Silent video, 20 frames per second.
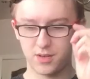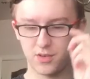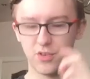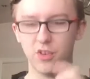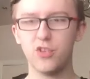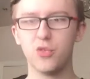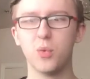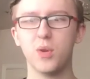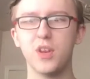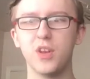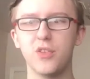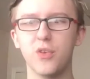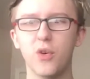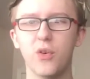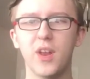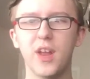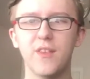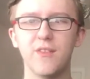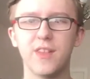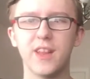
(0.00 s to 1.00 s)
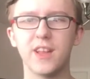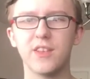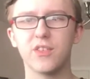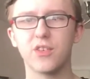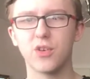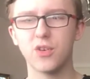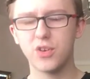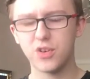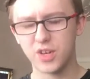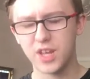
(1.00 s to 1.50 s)
Just when you thought Netflix
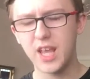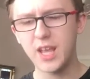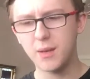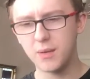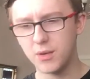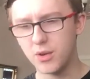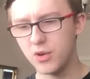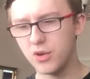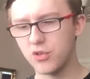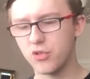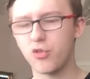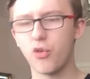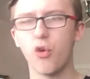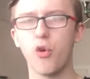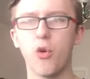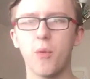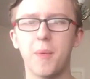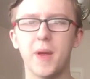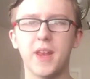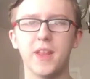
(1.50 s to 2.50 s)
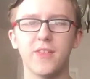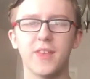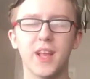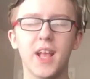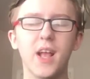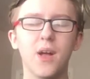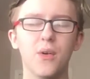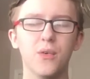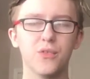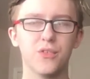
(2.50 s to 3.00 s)
couldn't screw up anything
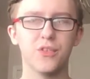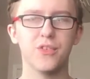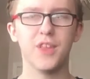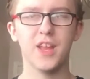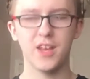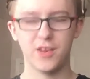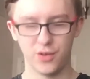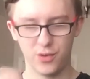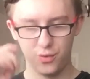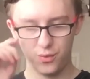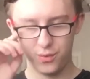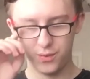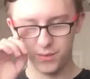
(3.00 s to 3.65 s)
else, they do.